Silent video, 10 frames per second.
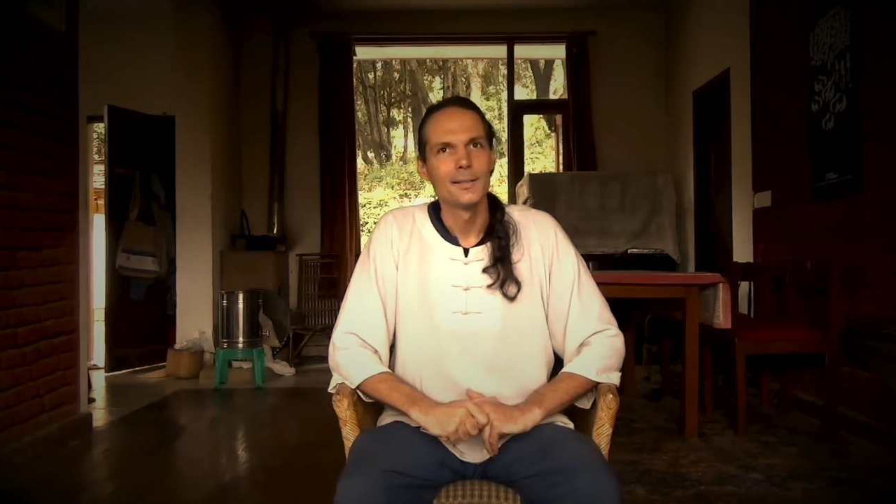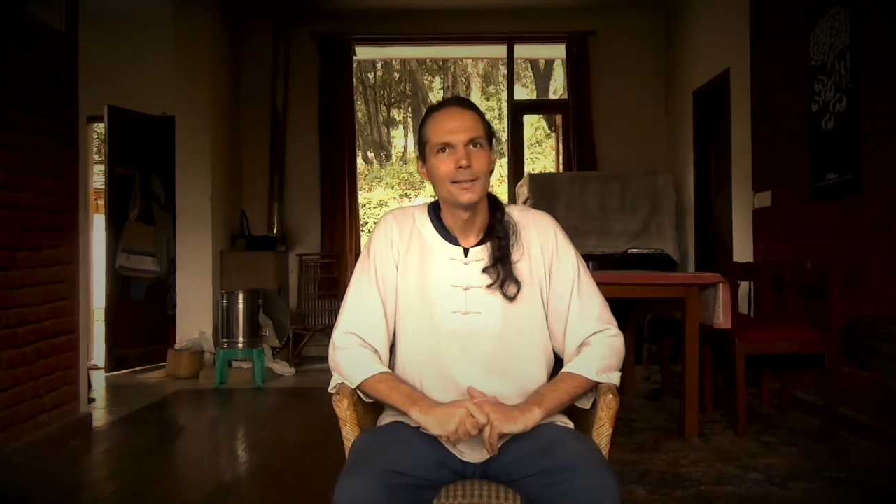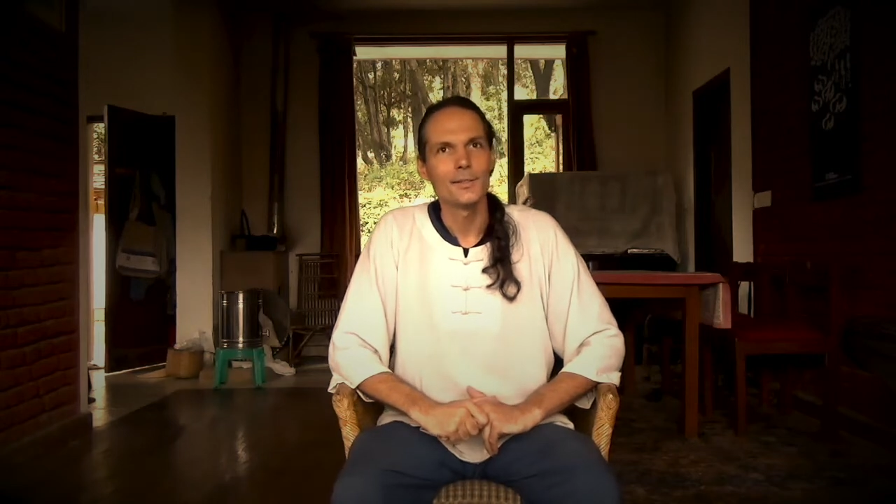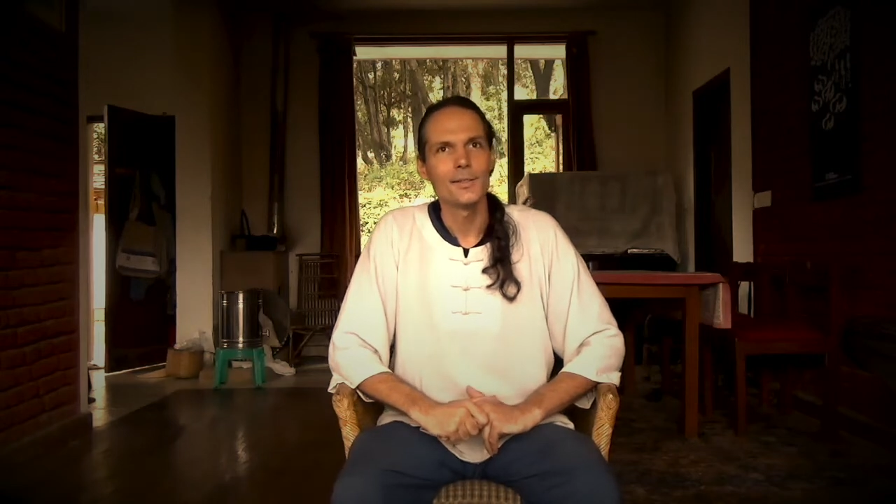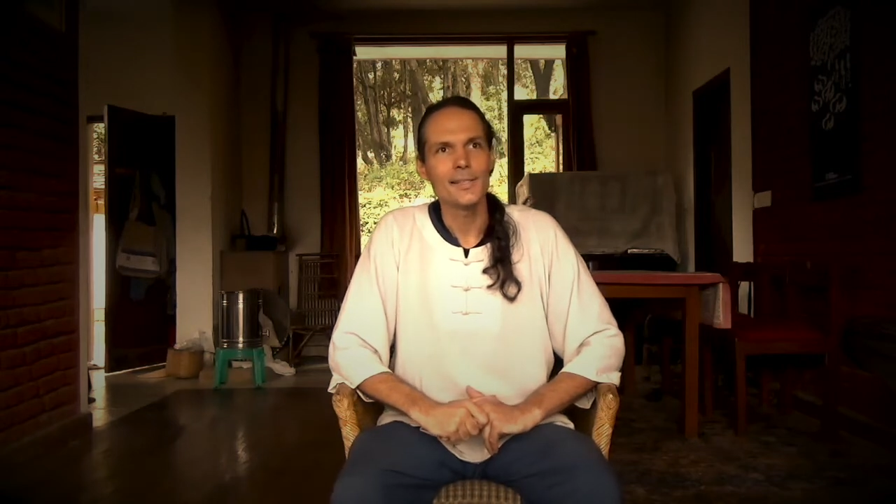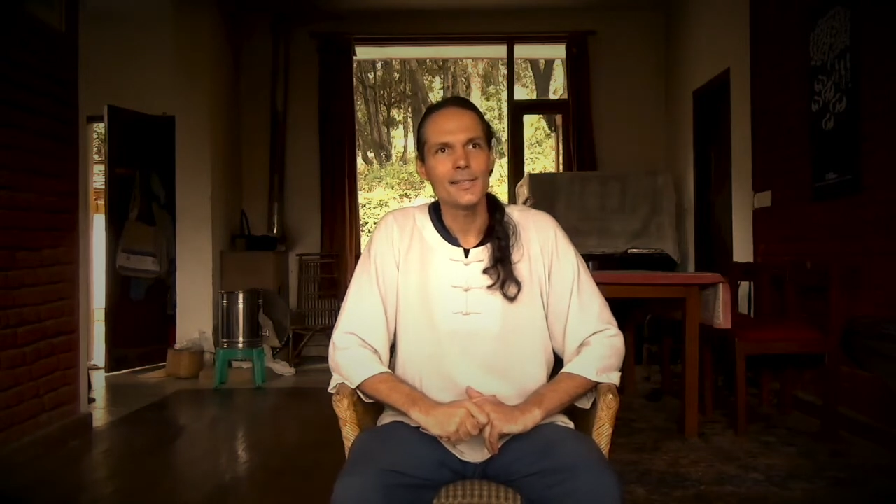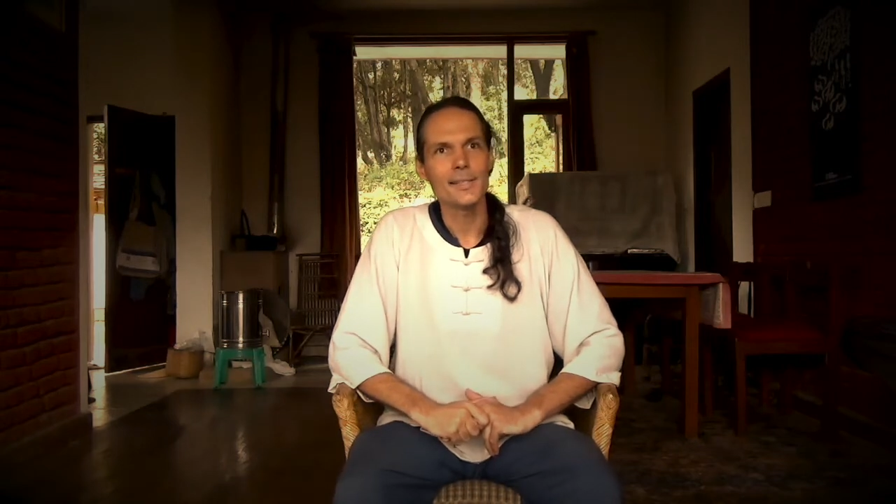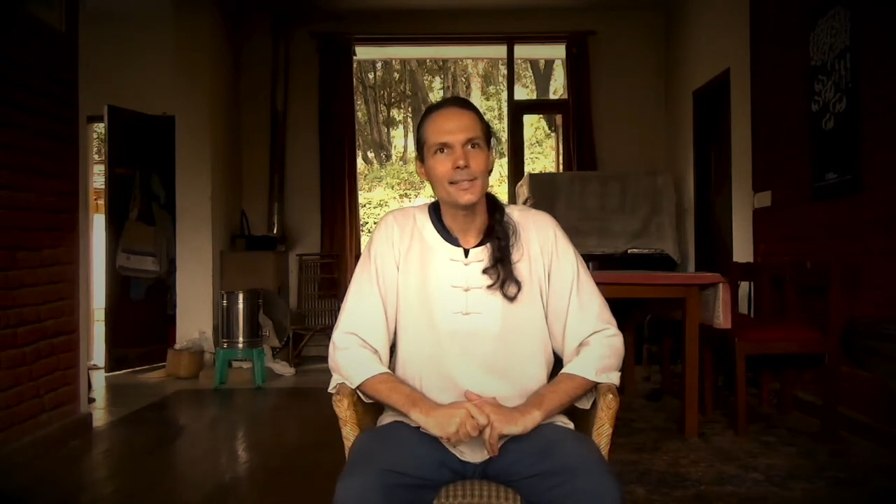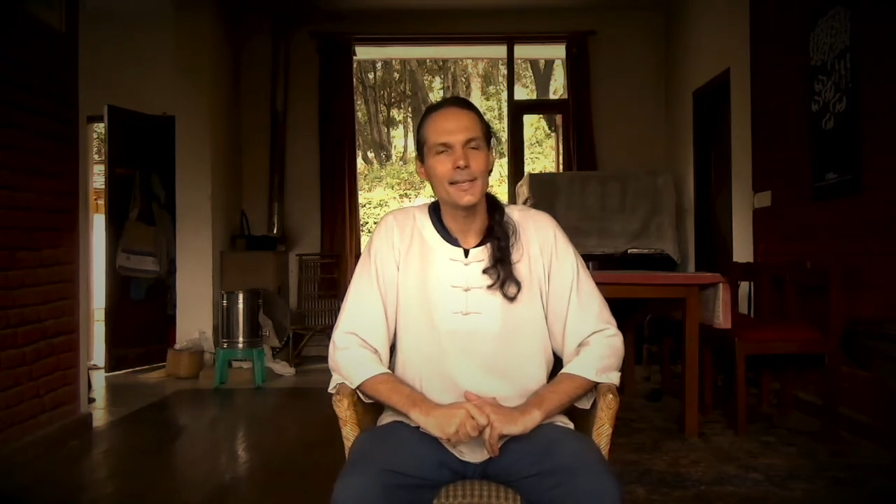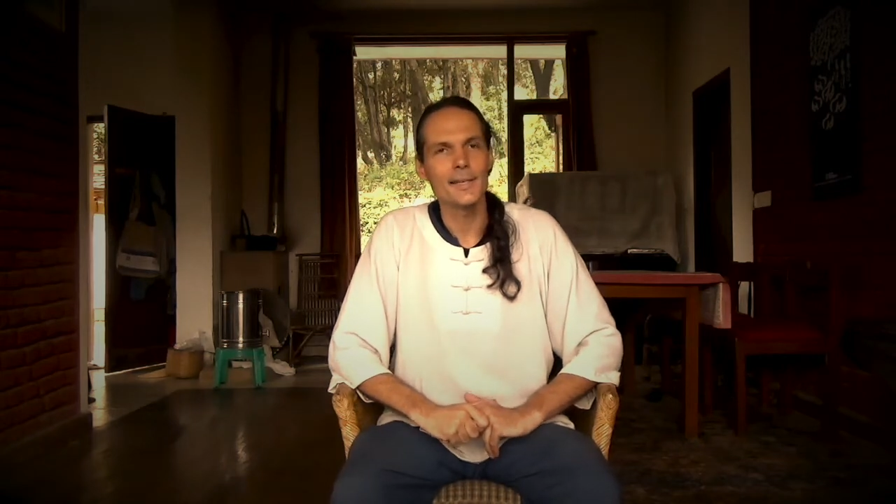So you see, it's
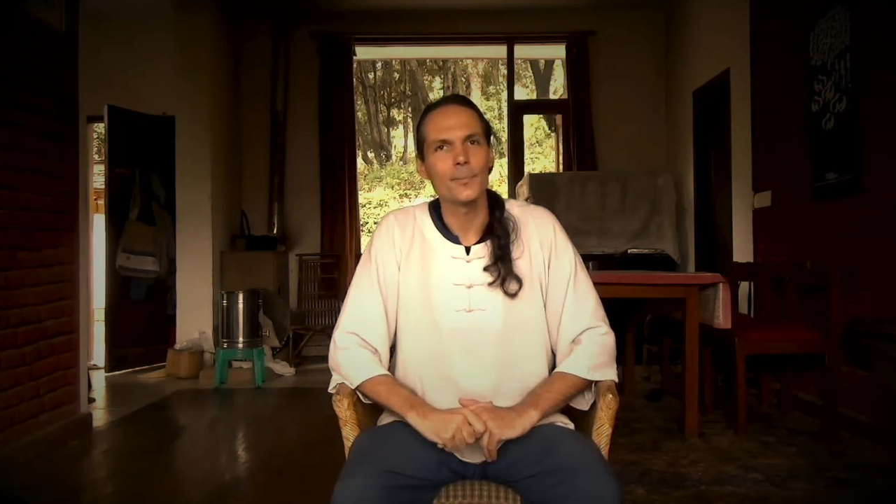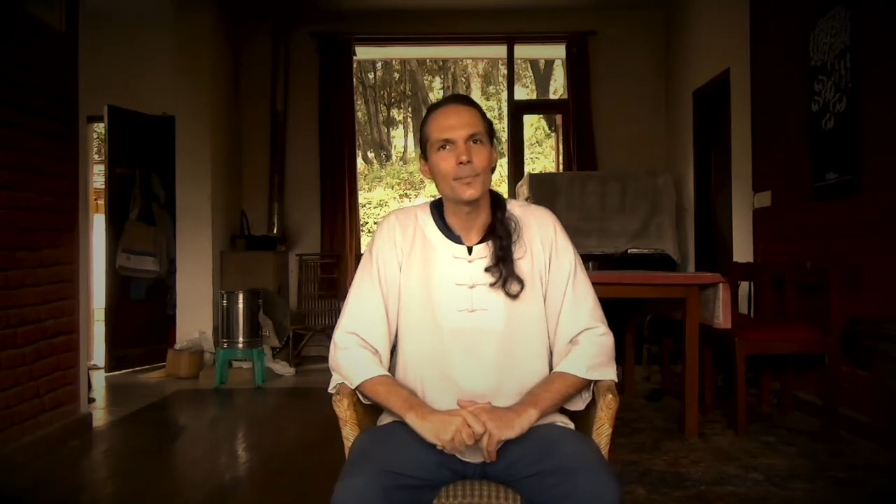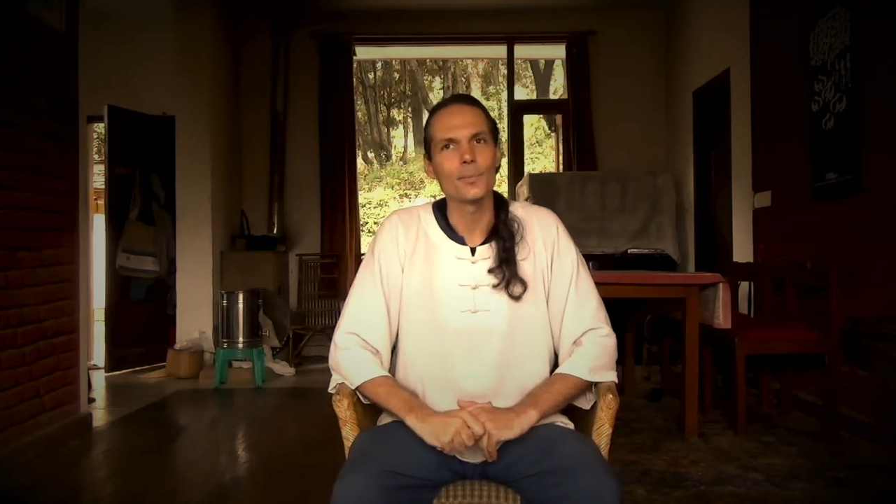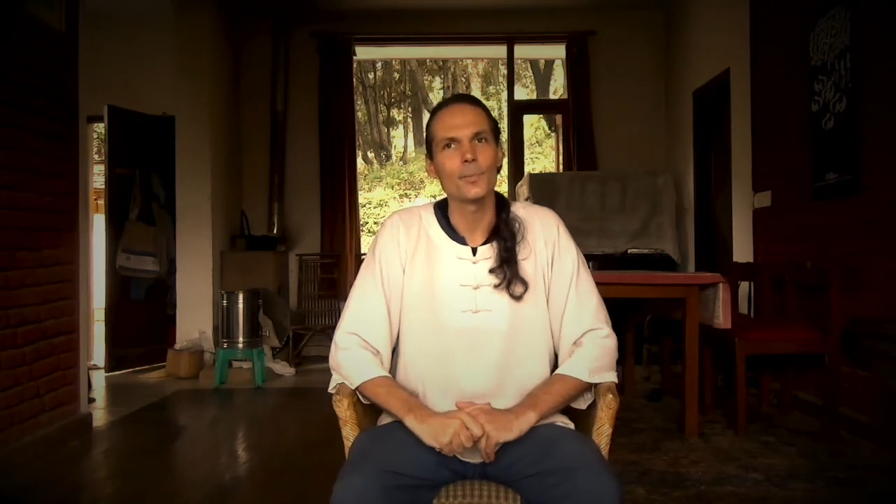this thing,